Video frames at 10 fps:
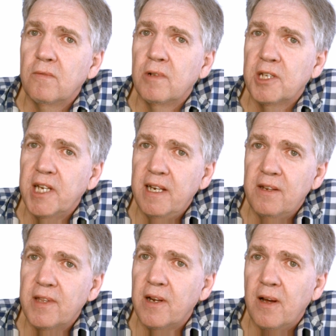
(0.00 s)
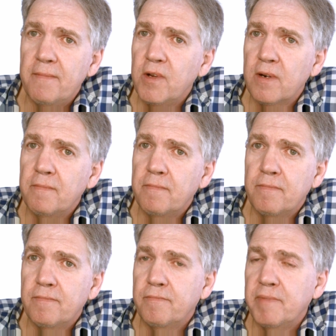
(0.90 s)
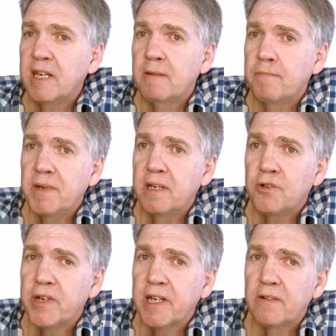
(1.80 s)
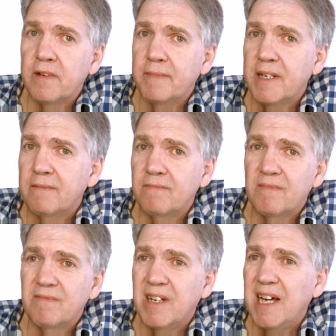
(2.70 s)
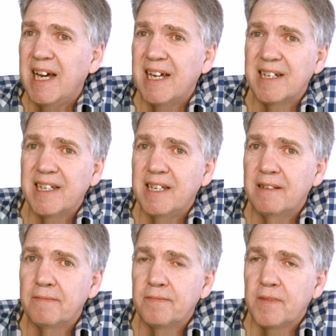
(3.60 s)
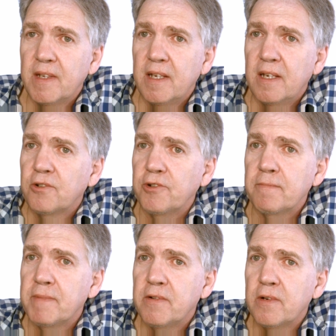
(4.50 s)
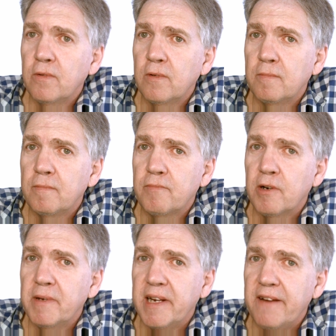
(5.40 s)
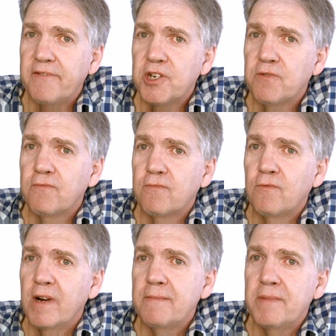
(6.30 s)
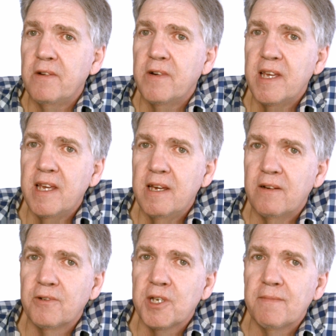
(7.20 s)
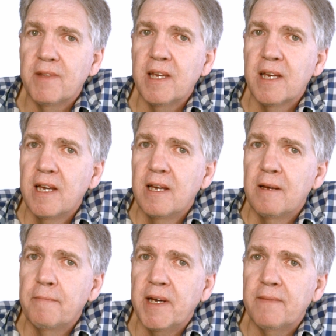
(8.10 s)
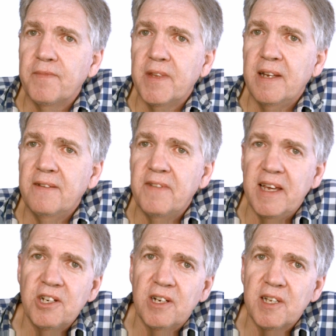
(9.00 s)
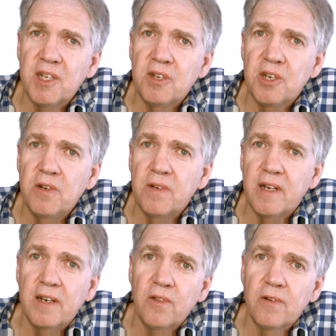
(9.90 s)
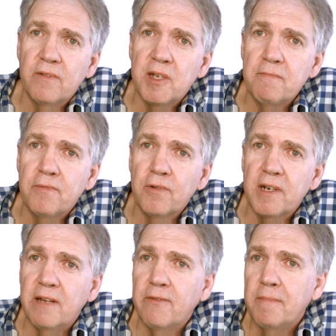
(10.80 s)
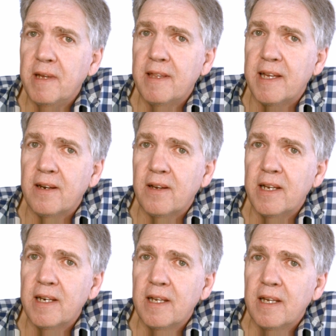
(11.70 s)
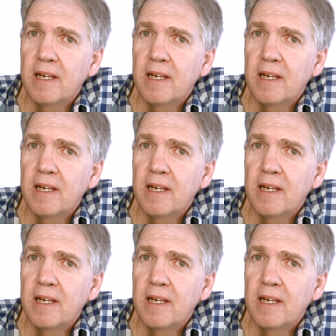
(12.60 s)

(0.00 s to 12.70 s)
will tell you that I'm not a big beer drinker. I mean, I'm, I hardly drink beer at all, probably an average of one beer a year or something. But in evangelizing Stuart, I would thought it was important to have a beer that night